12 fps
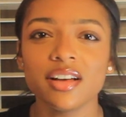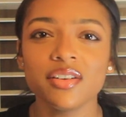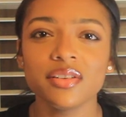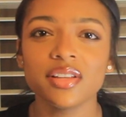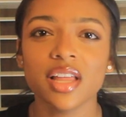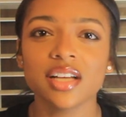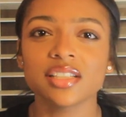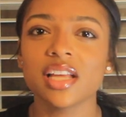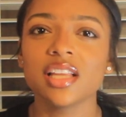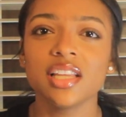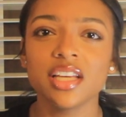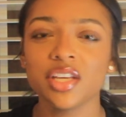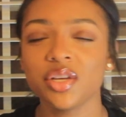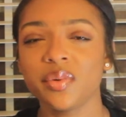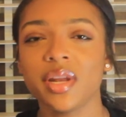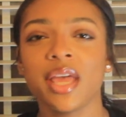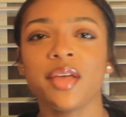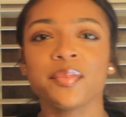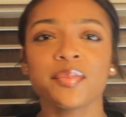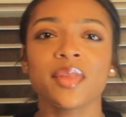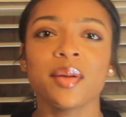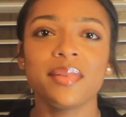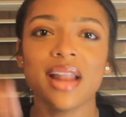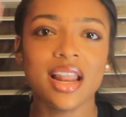a Q&A,
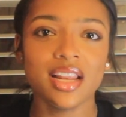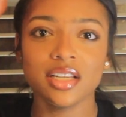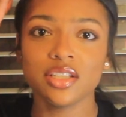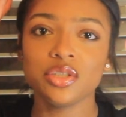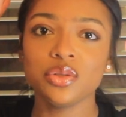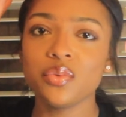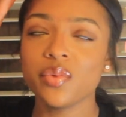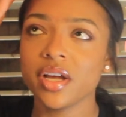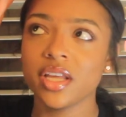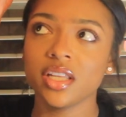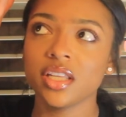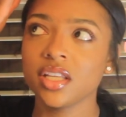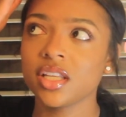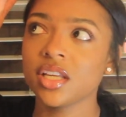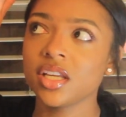but I didn't do one